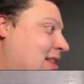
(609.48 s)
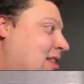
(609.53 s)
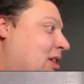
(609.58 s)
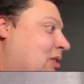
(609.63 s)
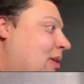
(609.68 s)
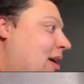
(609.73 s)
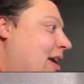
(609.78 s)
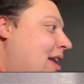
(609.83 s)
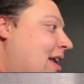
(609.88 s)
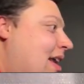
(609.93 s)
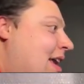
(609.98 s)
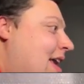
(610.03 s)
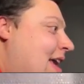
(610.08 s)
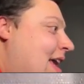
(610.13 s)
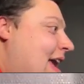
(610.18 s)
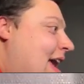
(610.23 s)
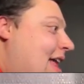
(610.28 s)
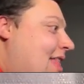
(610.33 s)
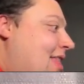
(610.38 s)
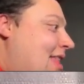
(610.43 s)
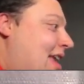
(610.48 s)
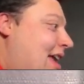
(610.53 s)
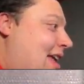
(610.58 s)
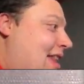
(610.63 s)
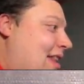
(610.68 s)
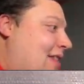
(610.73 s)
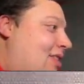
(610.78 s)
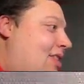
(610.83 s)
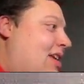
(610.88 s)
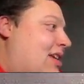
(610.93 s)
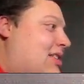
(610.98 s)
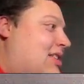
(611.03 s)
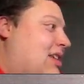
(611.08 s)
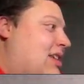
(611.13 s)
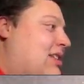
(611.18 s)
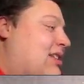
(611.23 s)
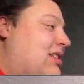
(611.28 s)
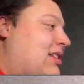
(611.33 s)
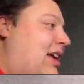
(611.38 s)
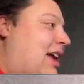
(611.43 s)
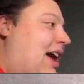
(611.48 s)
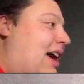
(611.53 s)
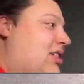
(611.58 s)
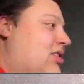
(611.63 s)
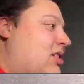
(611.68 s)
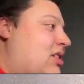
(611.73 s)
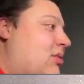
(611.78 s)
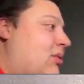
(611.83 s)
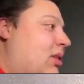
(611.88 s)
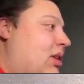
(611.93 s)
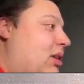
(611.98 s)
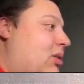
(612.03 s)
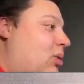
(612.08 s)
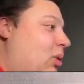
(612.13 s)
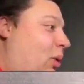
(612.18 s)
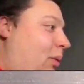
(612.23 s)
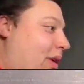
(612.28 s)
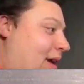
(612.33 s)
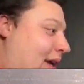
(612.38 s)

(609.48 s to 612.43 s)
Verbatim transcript: into it. And then this is actually really cool.